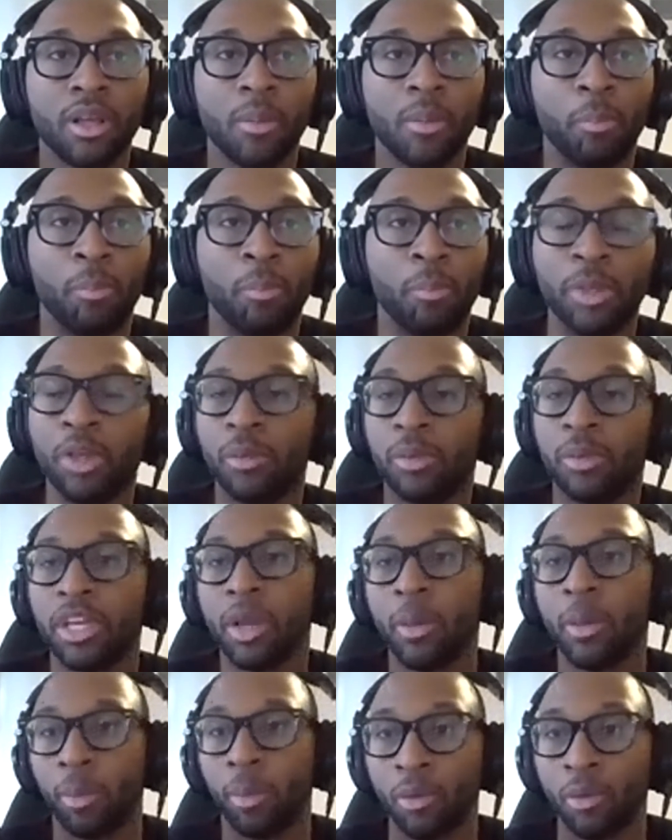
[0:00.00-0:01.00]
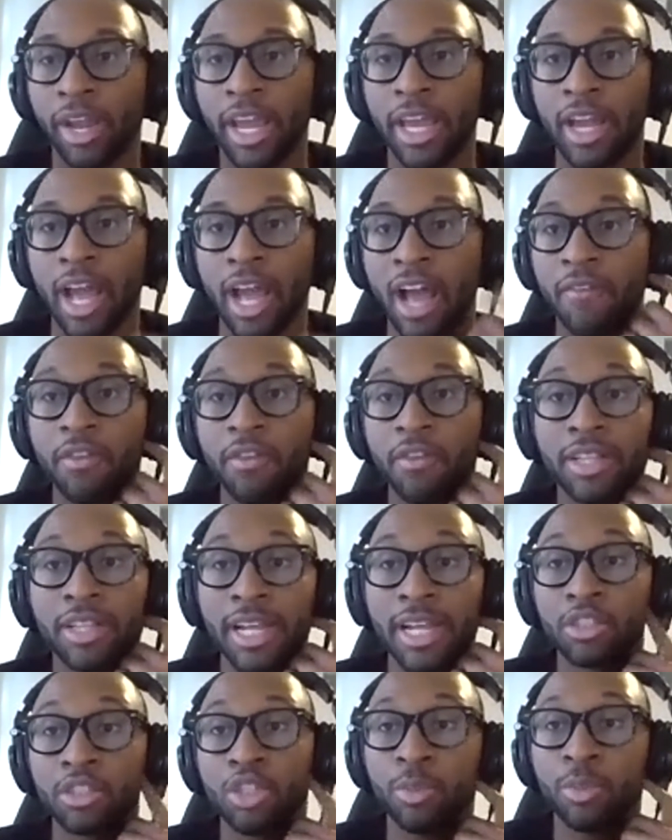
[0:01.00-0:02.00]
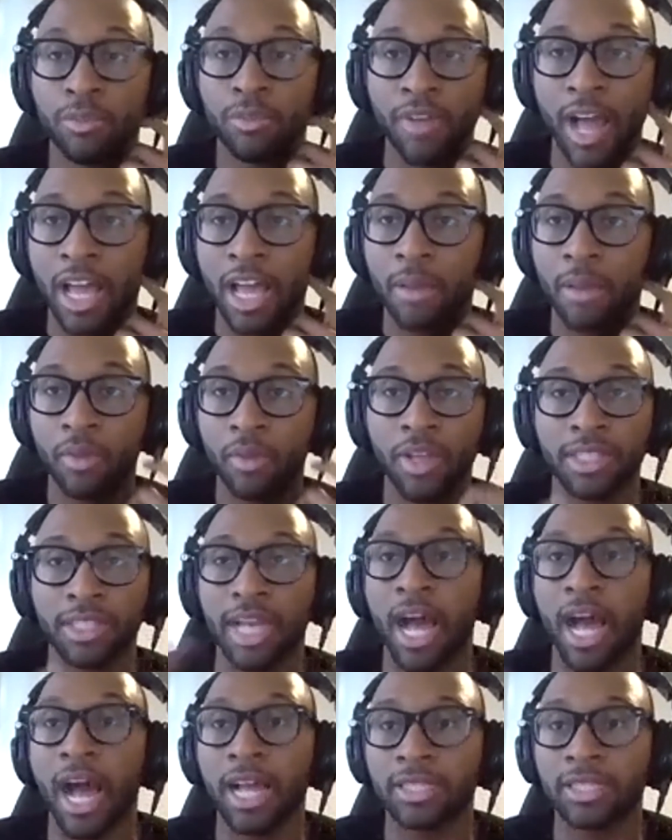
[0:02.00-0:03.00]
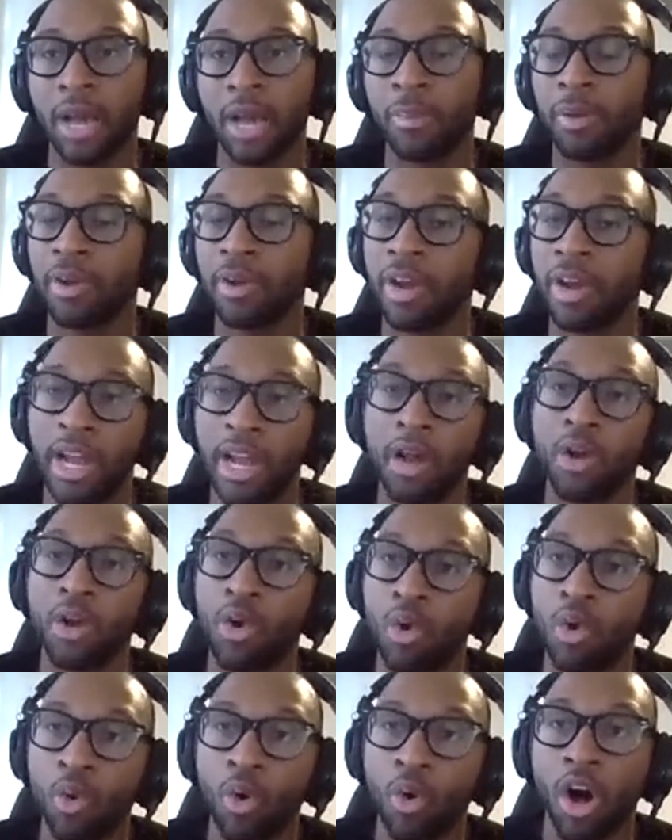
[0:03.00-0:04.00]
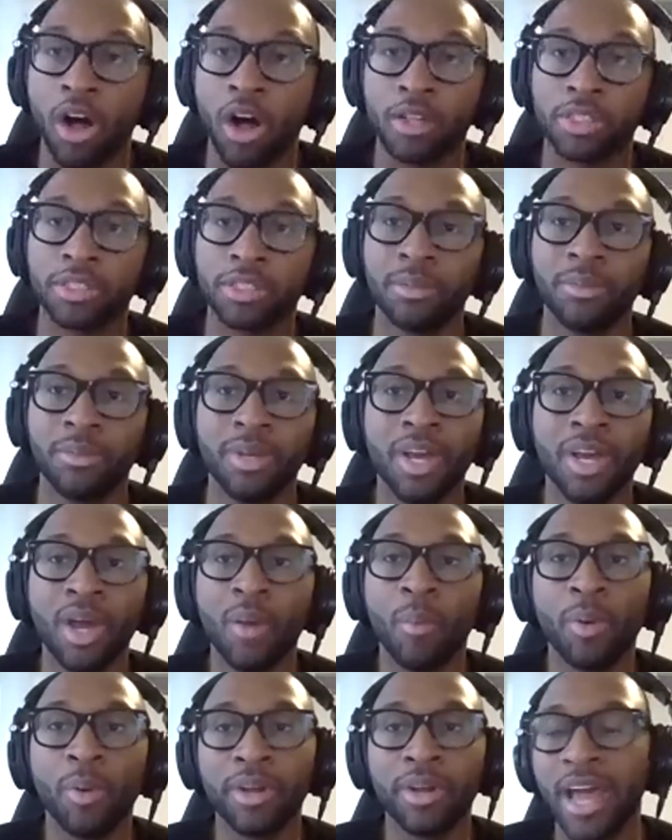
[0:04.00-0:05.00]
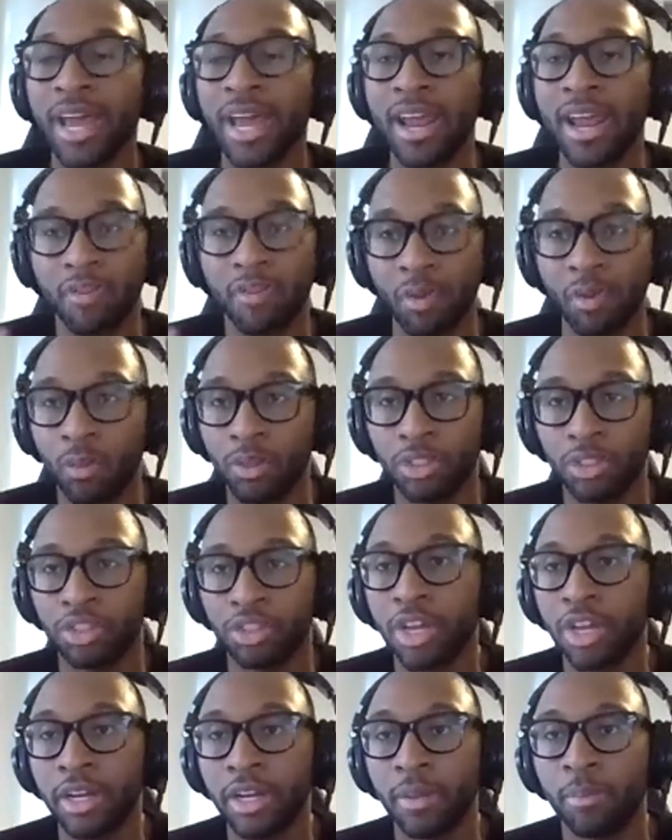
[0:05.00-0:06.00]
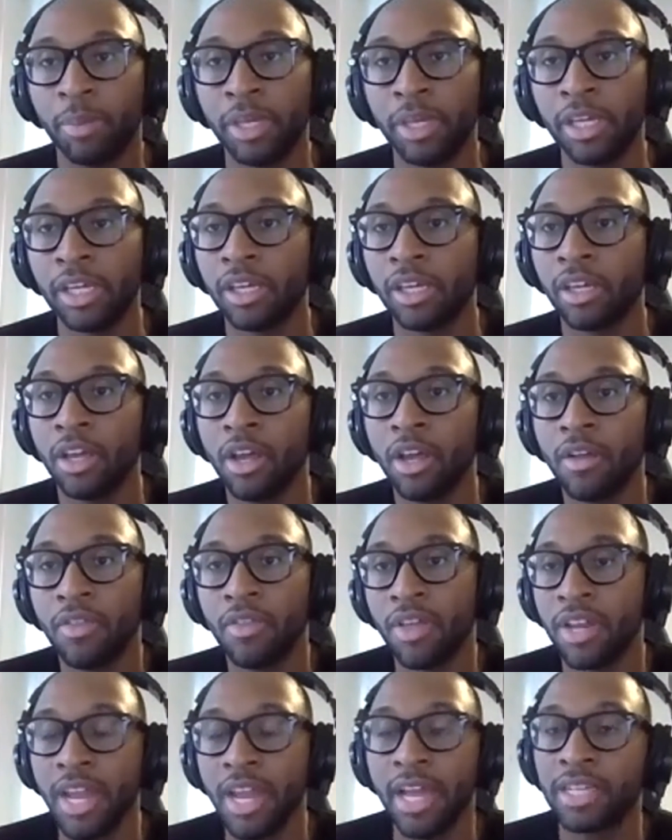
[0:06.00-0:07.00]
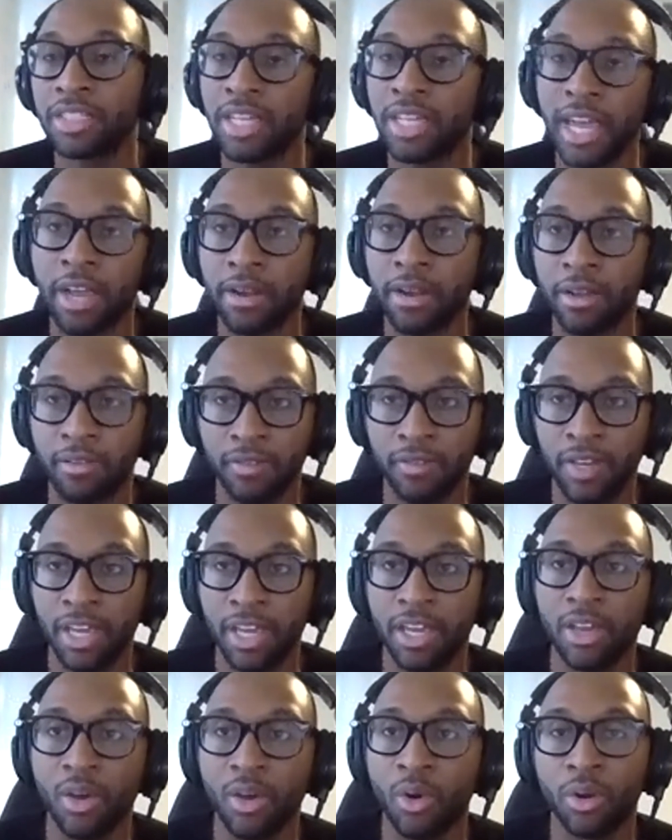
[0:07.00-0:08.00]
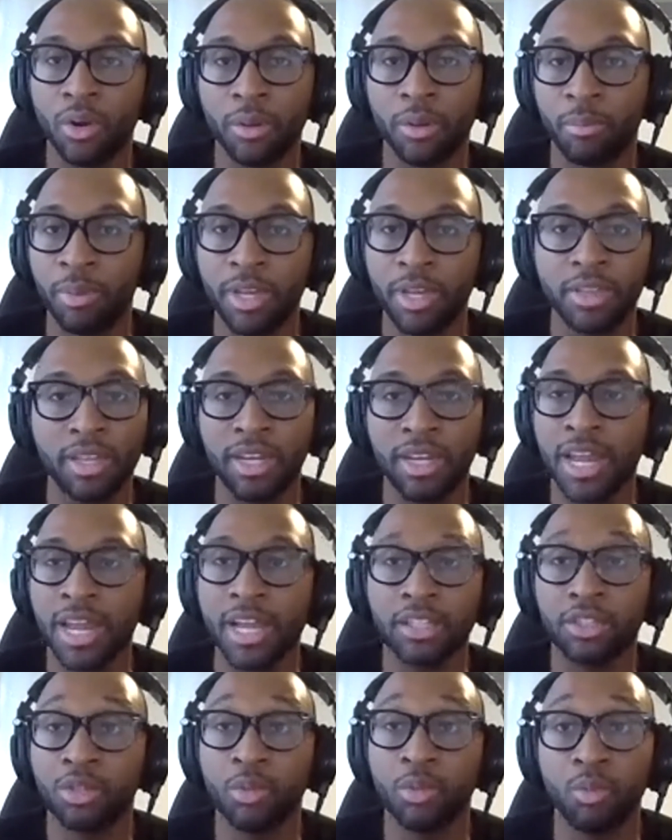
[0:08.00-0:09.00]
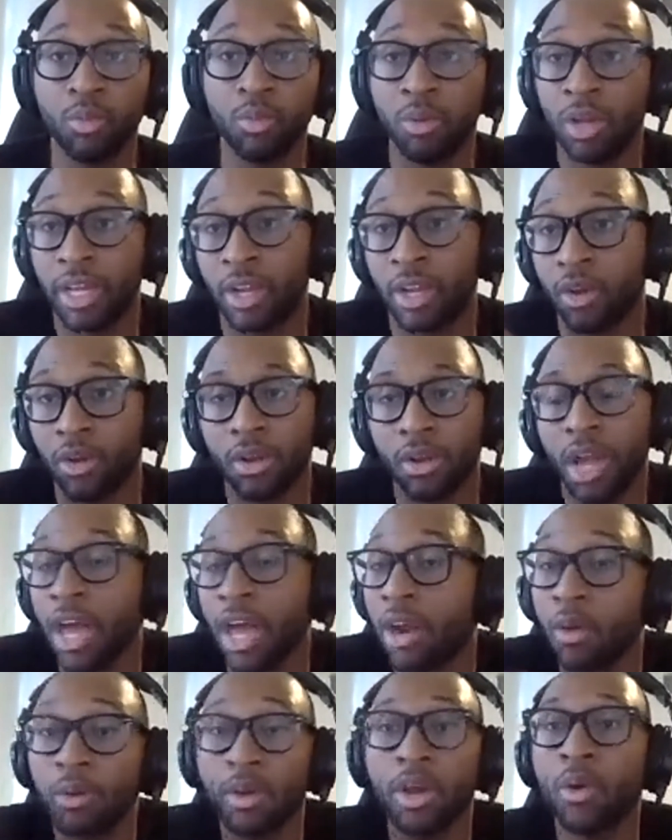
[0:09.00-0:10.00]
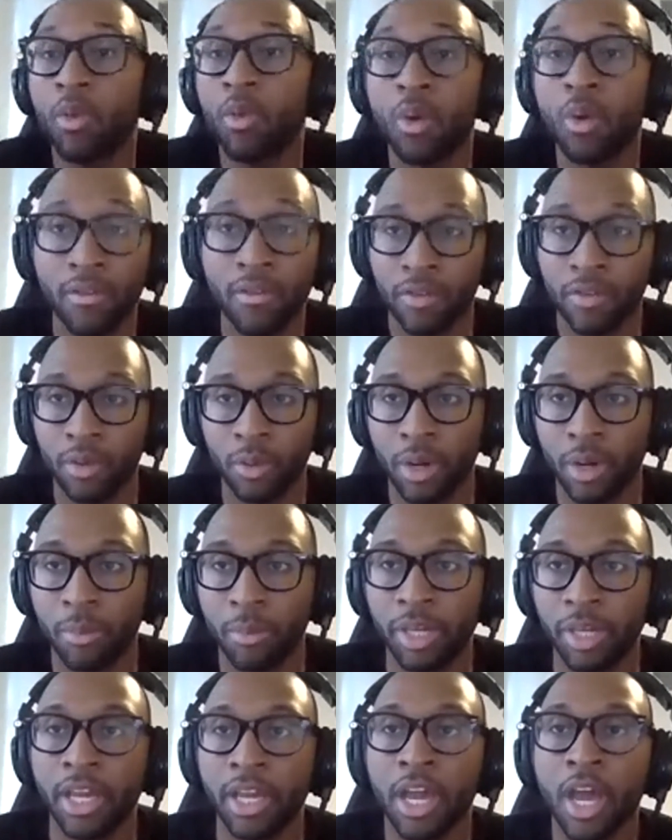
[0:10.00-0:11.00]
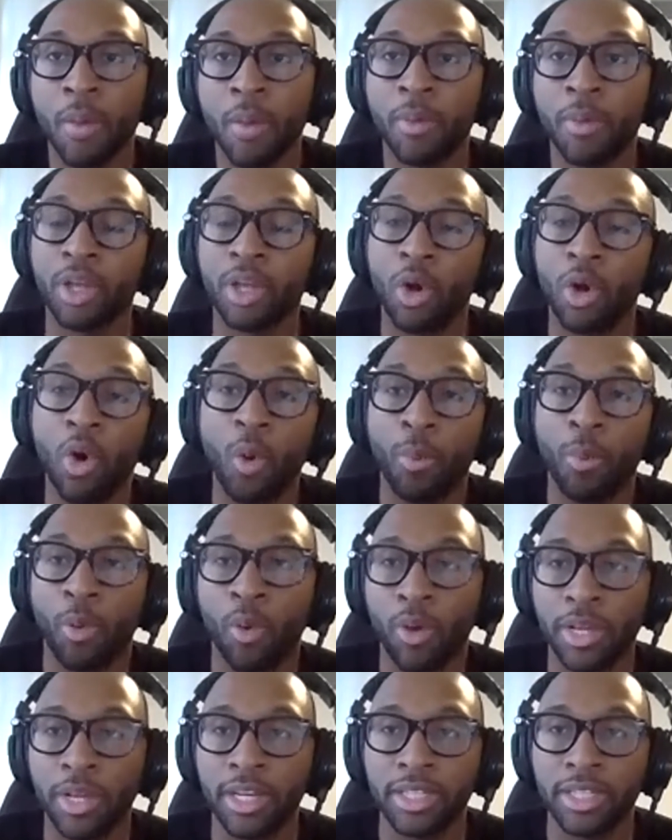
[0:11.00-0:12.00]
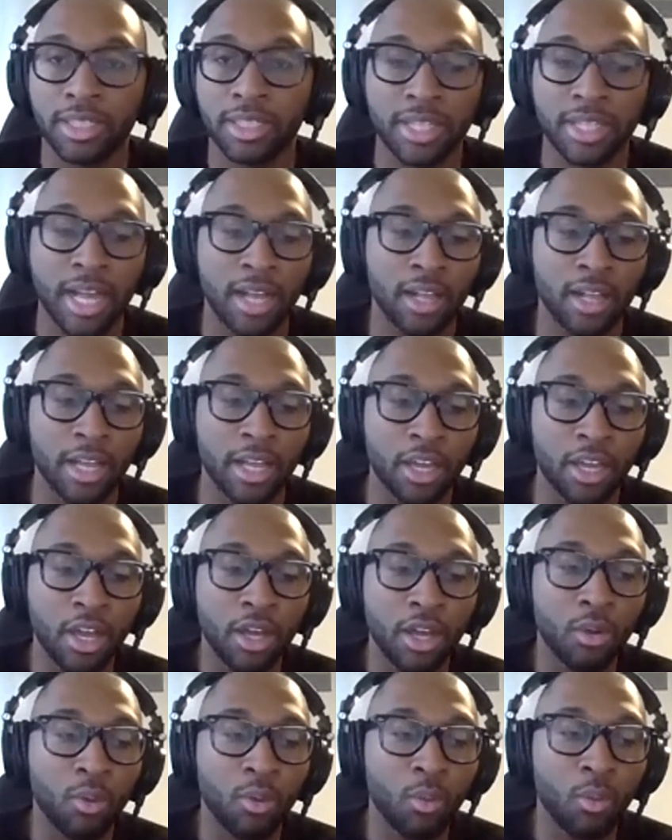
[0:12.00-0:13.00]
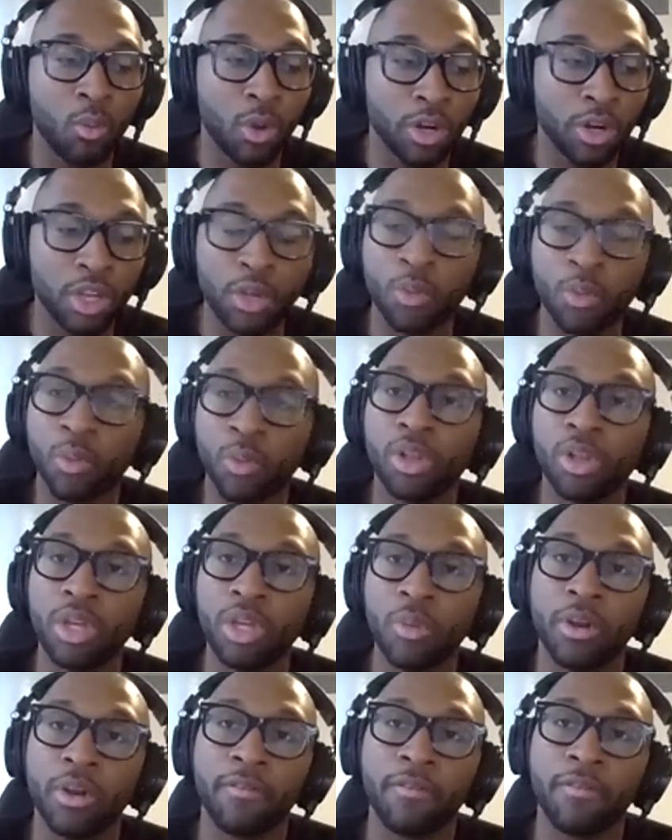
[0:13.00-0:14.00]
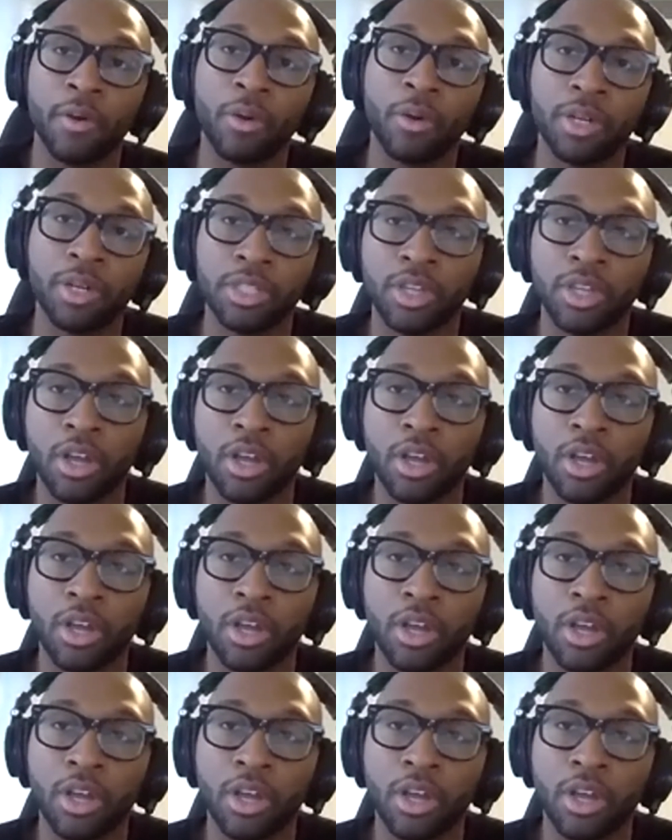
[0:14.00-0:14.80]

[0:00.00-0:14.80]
building a brand. I feel like that's super valuable. That's a hot topic right now. Cool, awesome. But not everyone's trying to be the next Gary Vee or be the next, like, I don't know, whatever you want to be. But the whole point is that like where you really want to focus on